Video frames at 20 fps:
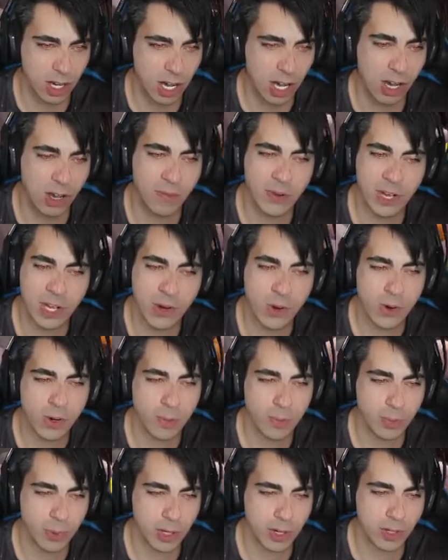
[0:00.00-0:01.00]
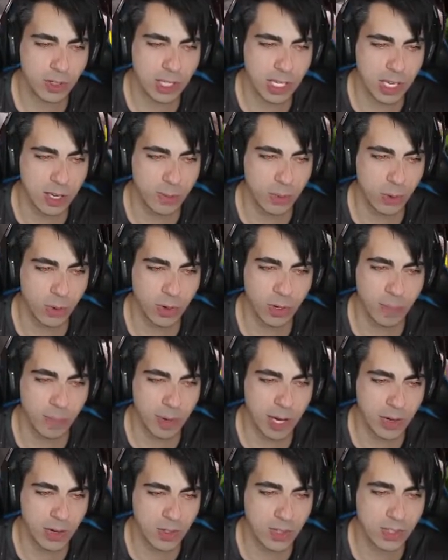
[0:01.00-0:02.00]
I found playing on keyboard and
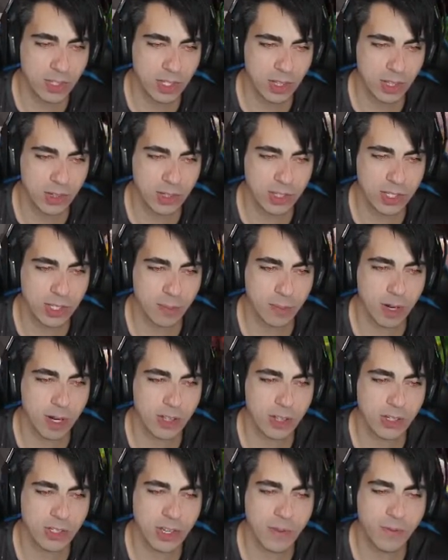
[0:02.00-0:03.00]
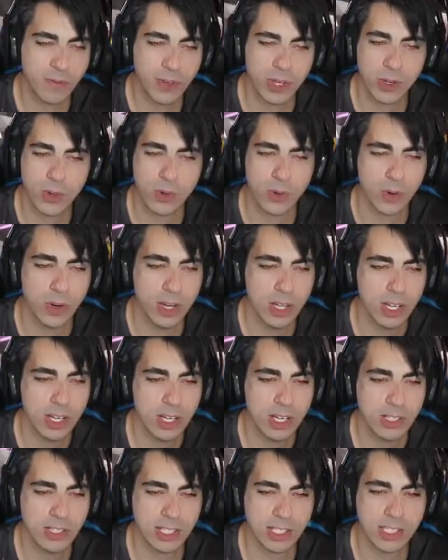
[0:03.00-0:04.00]
mouse, there's some there's a few
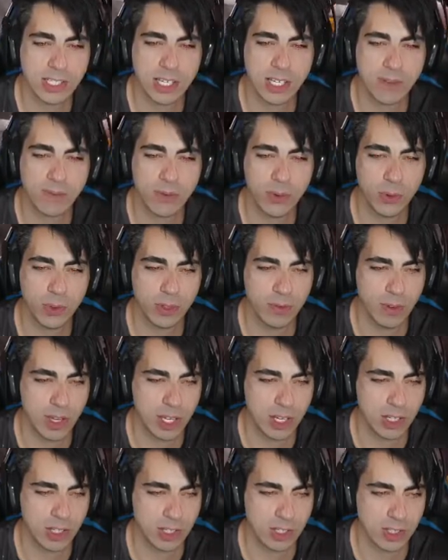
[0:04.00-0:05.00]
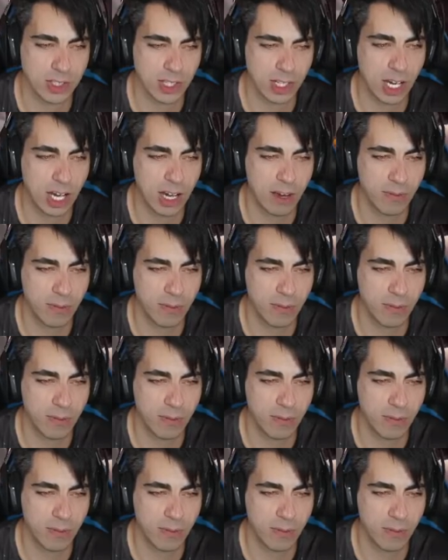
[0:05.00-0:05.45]
distinctful advantages that I